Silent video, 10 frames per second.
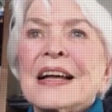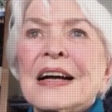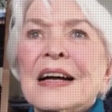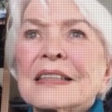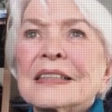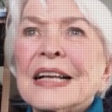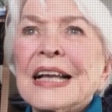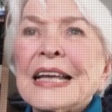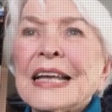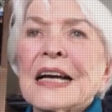
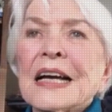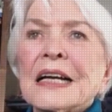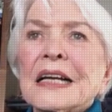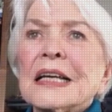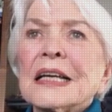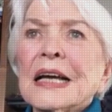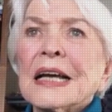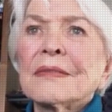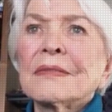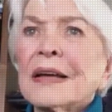And I
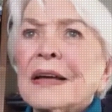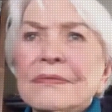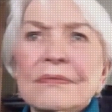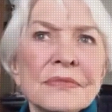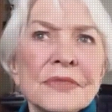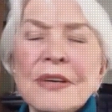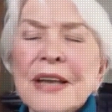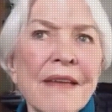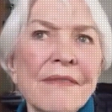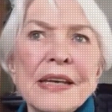don't
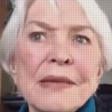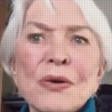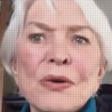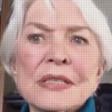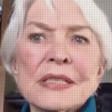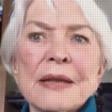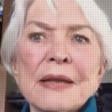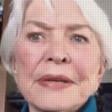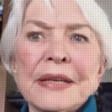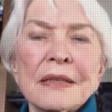have any more
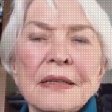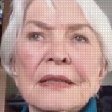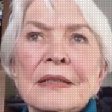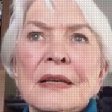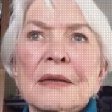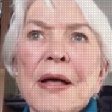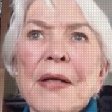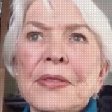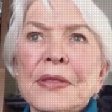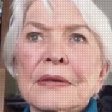resentment
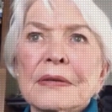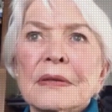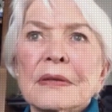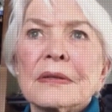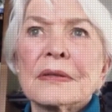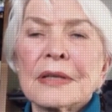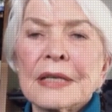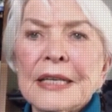about the early